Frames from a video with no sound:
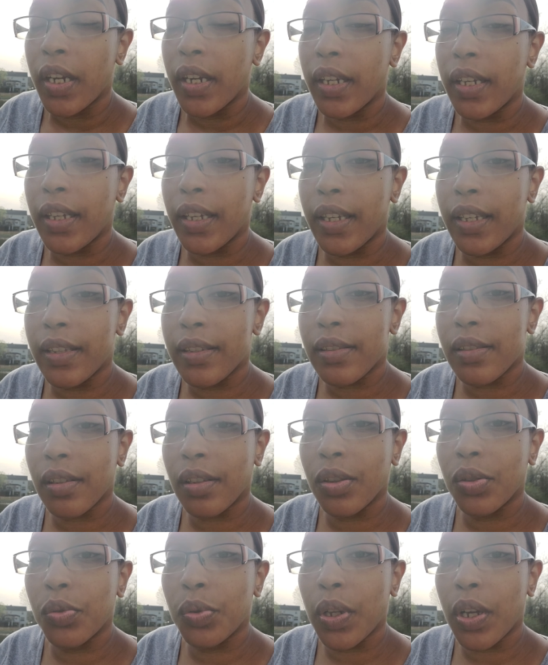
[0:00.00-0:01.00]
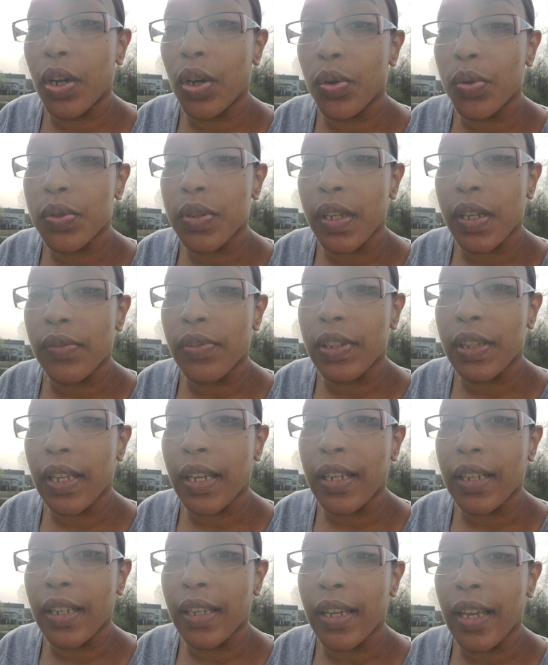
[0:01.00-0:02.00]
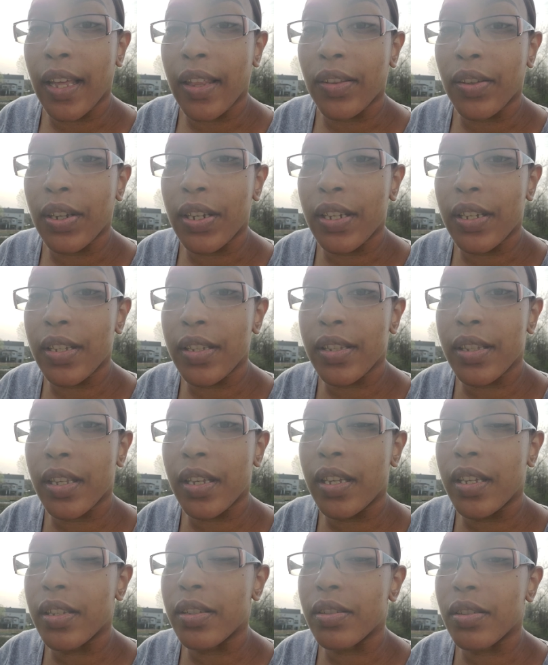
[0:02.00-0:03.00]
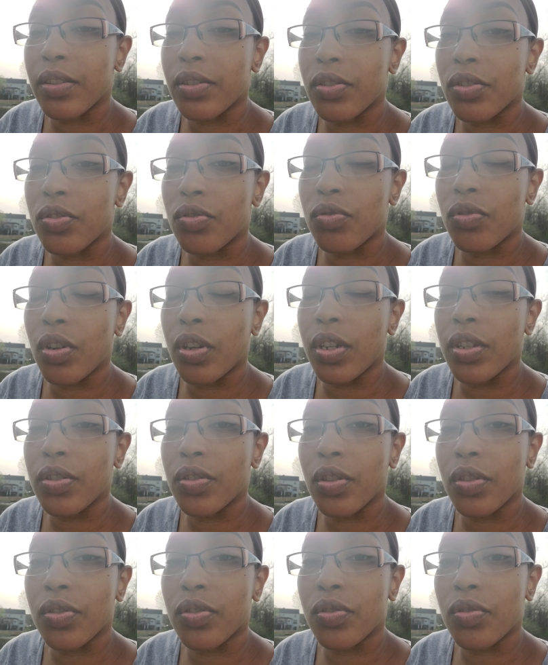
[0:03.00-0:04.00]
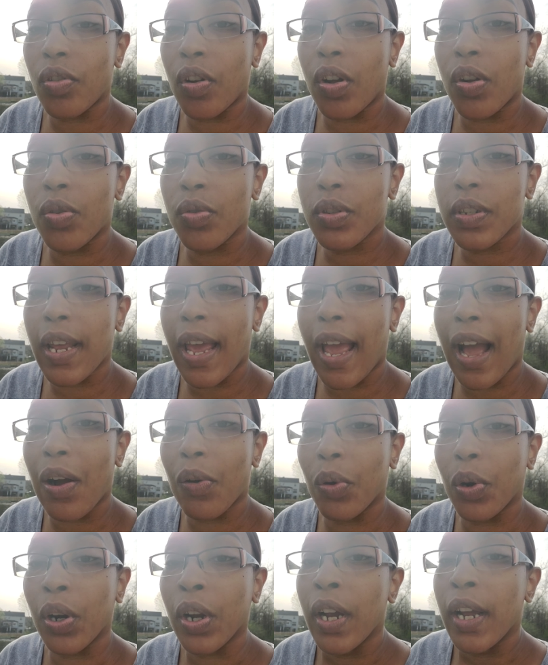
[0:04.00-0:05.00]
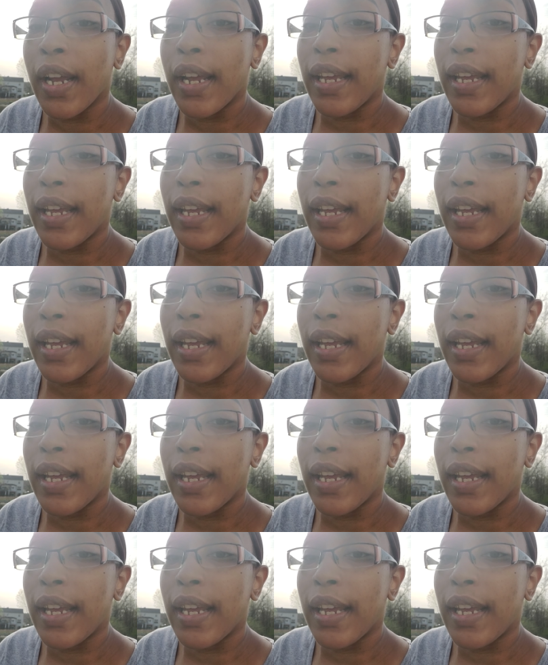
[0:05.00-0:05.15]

He is the glue that holds everything together. He's the strong tower.